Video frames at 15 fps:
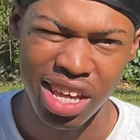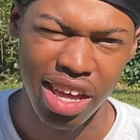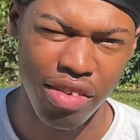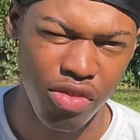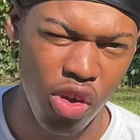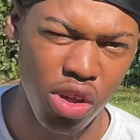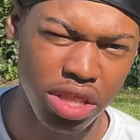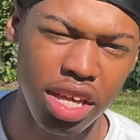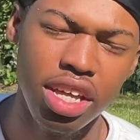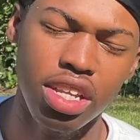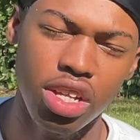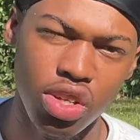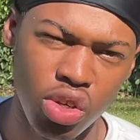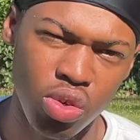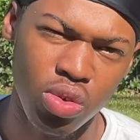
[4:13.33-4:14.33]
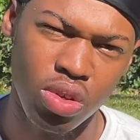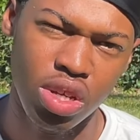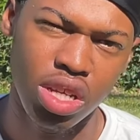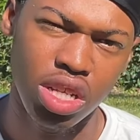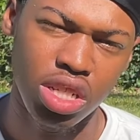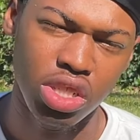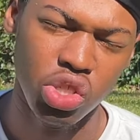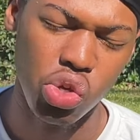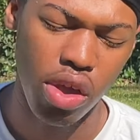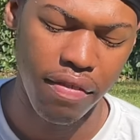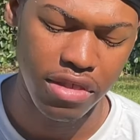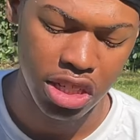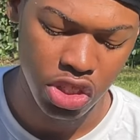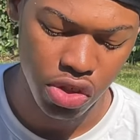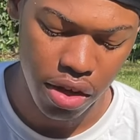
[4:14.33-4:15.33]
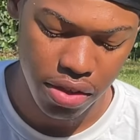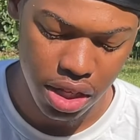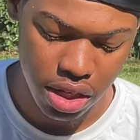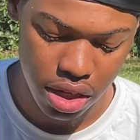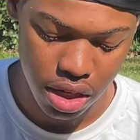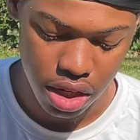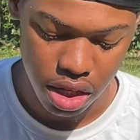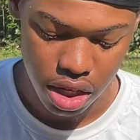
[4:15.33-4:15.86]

and wrong thing to do. So you have to strengthen it.